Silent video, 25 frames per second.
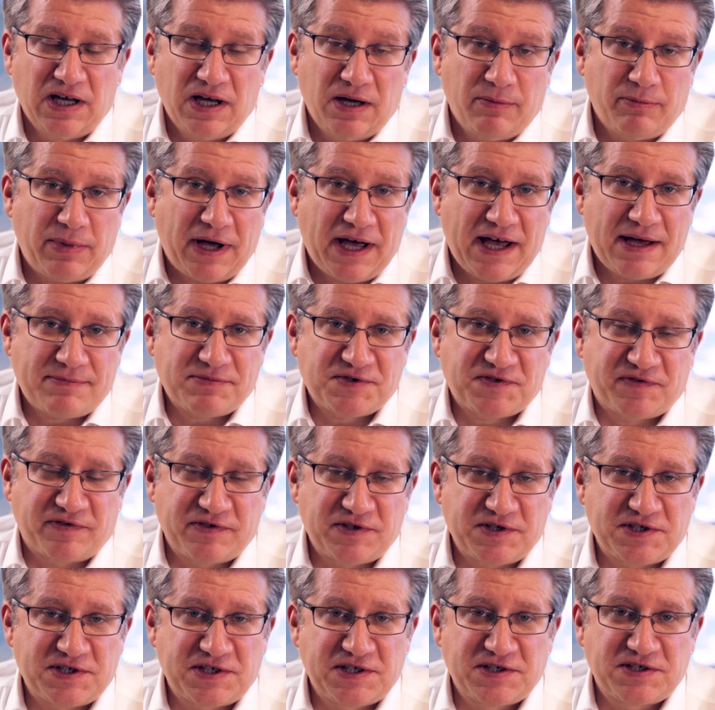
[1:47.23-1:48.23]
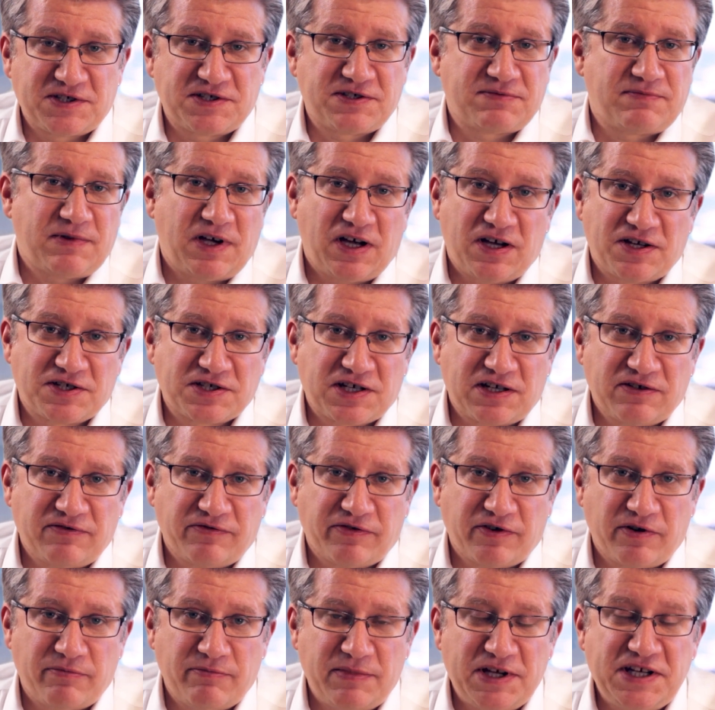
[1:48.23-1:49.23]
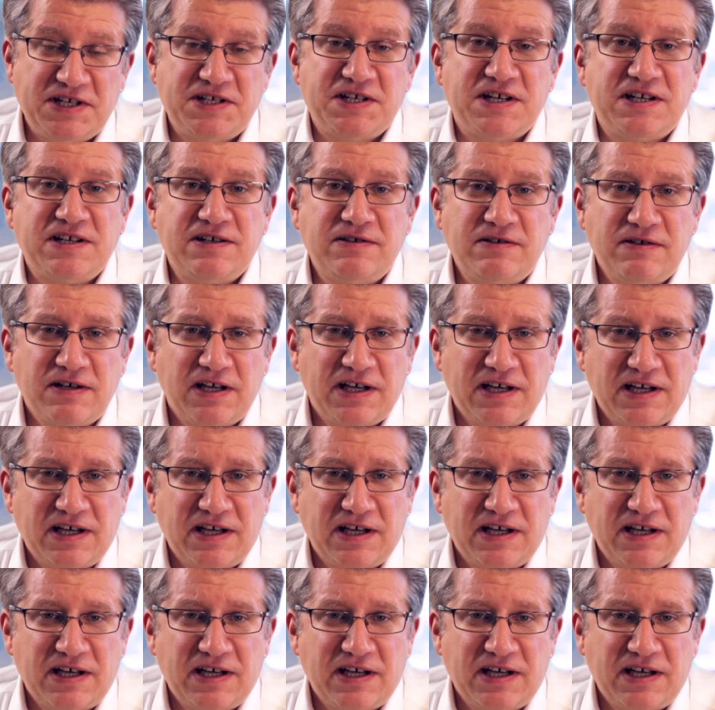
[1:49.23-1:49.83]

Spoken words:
Perhaps, for instance, asking for a meeting